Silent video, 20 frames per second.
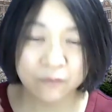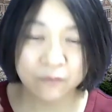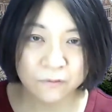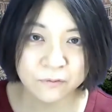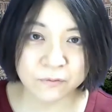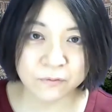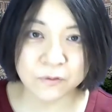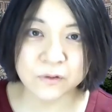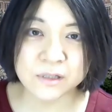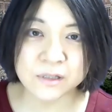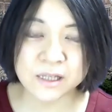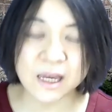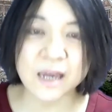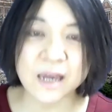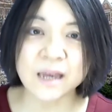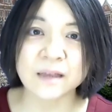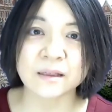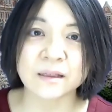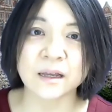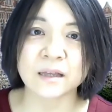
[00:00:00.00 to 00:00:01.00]
for
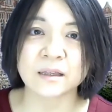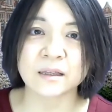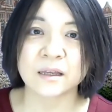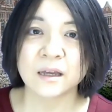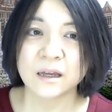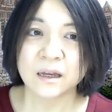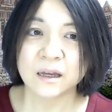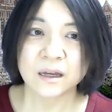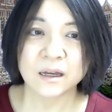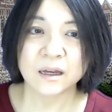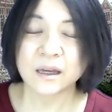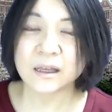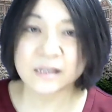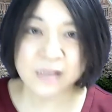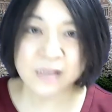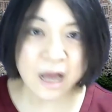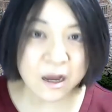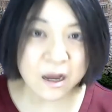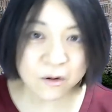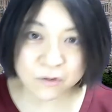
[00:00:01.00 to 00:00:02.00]
saying that it's
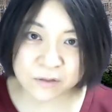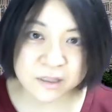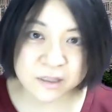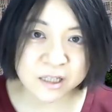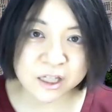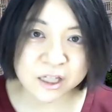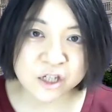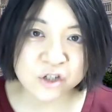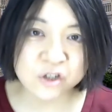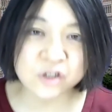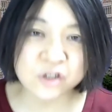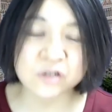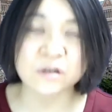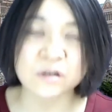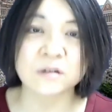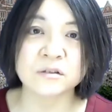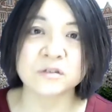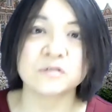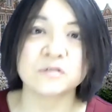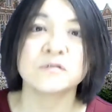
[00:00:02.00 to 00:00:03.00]

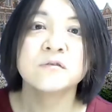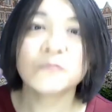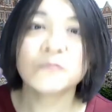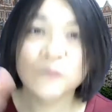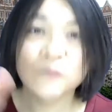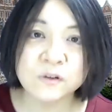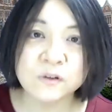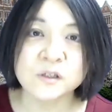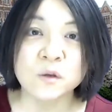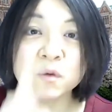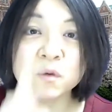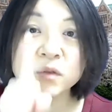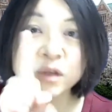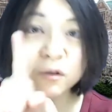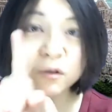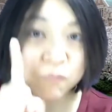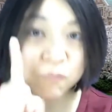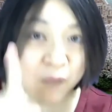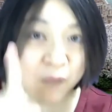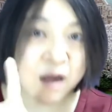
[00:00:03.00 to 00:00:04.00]
unconstitutional to force only
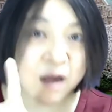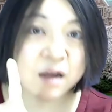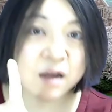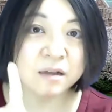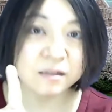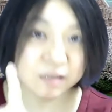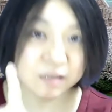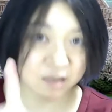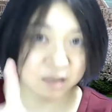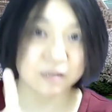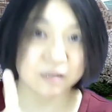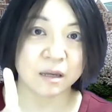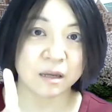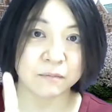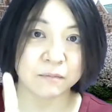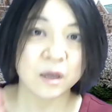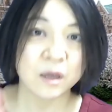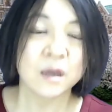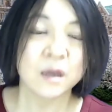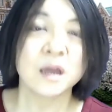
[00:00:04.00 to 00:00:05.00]
one
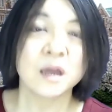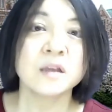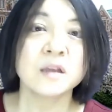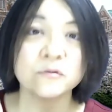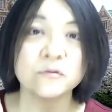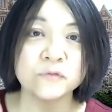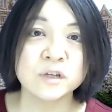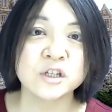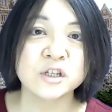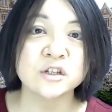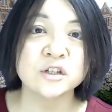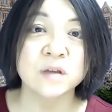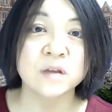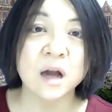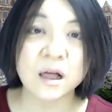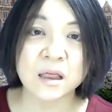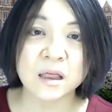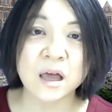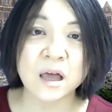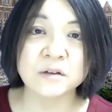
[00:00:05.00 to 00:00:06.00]
surname, and we should
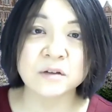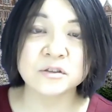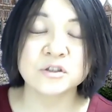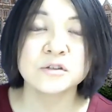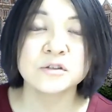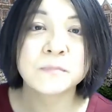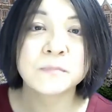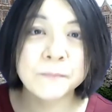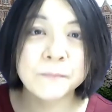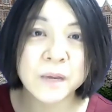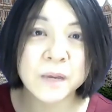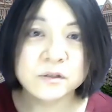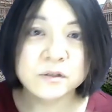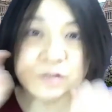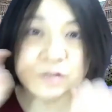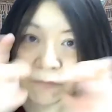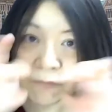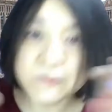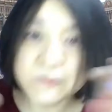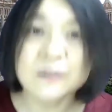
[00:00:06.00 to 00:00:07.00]
allow to pick
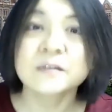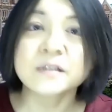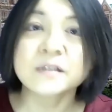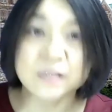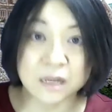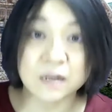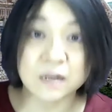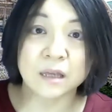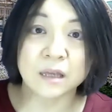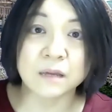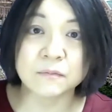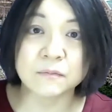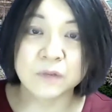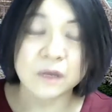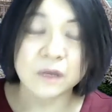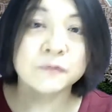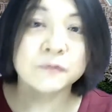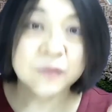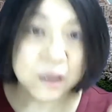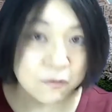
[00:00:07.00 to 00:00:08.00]
different surname
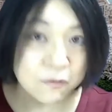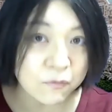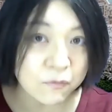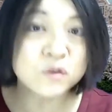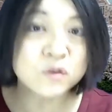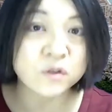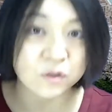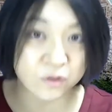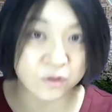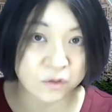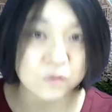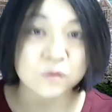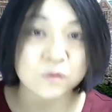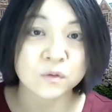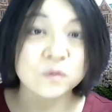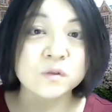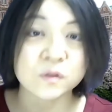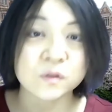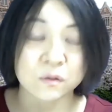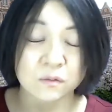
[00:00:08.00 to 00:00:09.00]
if they want to
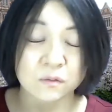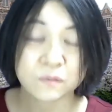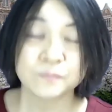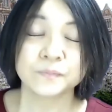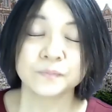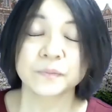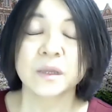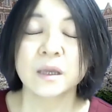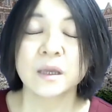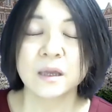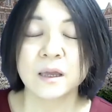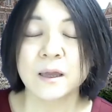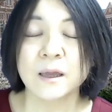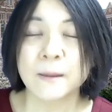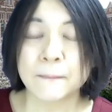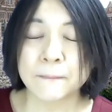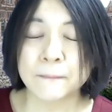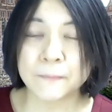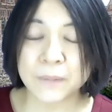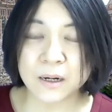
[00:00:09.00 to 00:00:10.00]
do so.
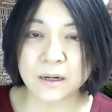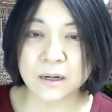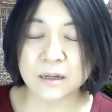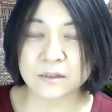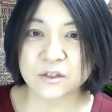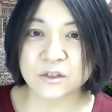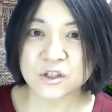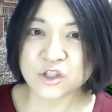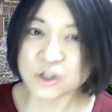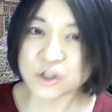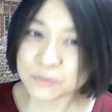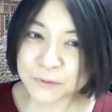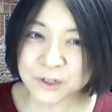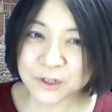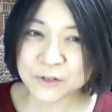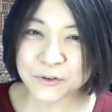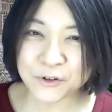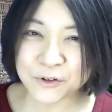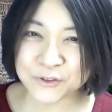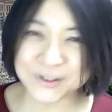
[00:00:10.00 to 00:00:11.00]
But
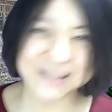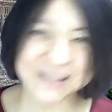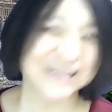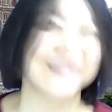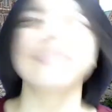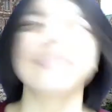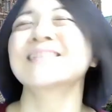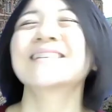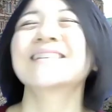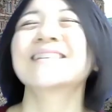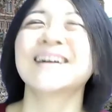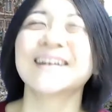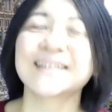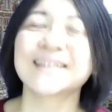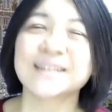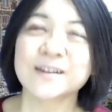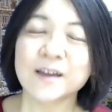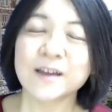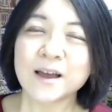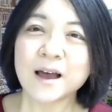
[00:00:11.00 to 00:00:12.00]
Supreme Court said that,
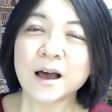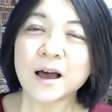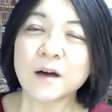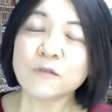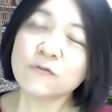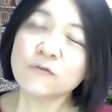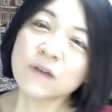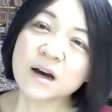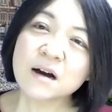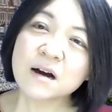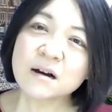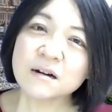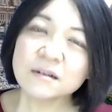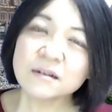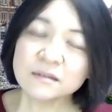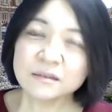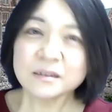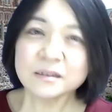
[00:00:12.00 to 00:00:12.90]
well,